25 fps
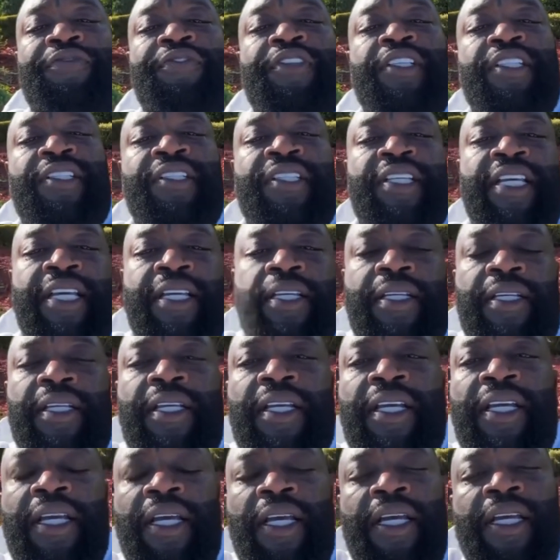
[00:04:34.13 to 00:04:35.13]
Cent
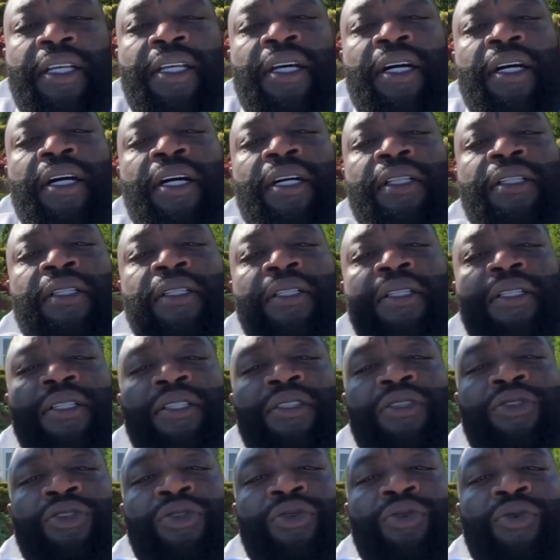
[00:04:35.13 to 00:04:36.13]
and the other little
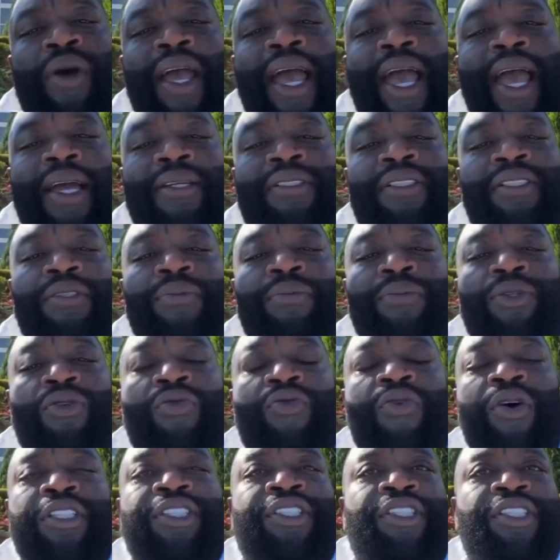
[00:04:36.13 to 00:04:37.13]
dude asked him a
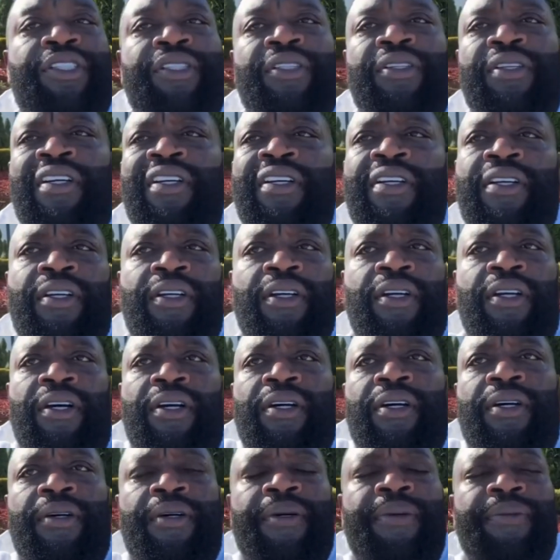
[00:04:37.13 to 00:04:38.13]
question,
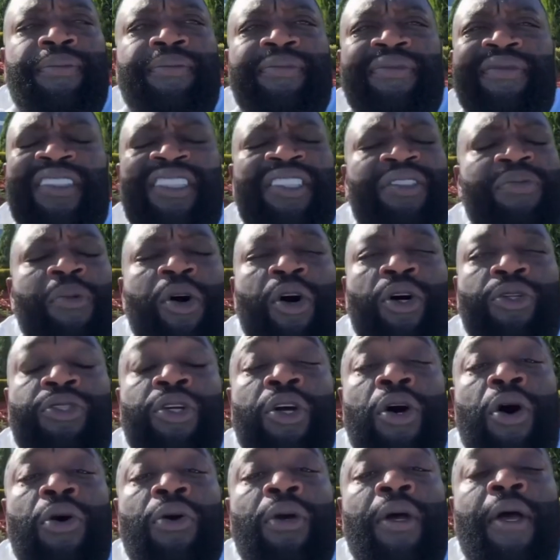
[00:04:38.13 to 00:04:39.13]
small
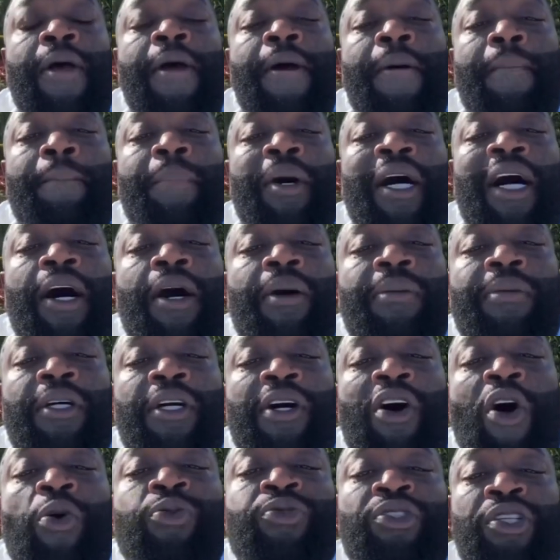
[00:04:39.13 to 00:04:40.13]
talk, but
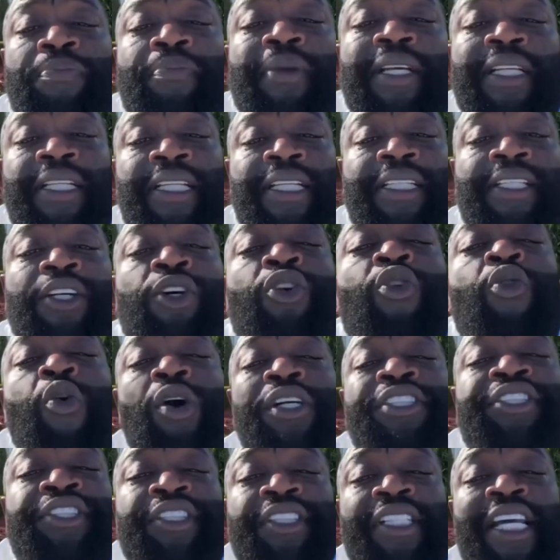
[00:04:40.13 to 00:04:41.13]
ultimately the
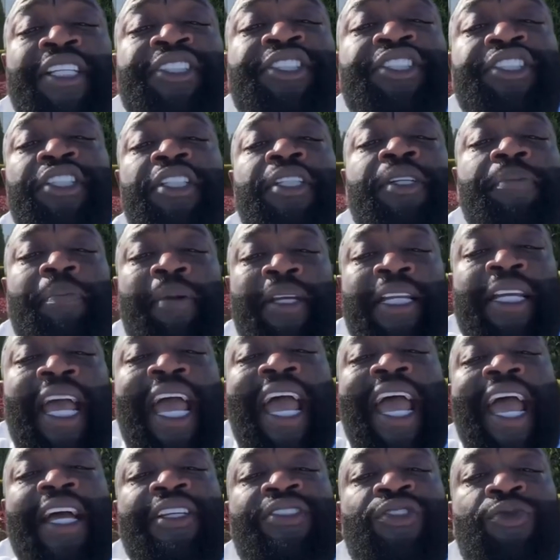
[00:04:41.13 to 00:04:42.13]
question that should have been
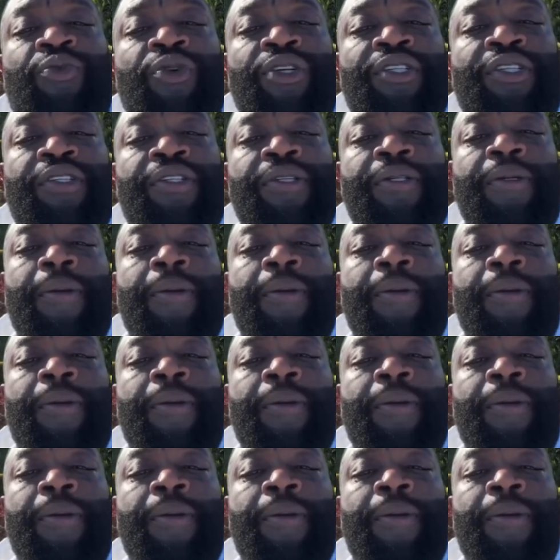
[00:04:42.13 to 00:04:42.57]
asked was,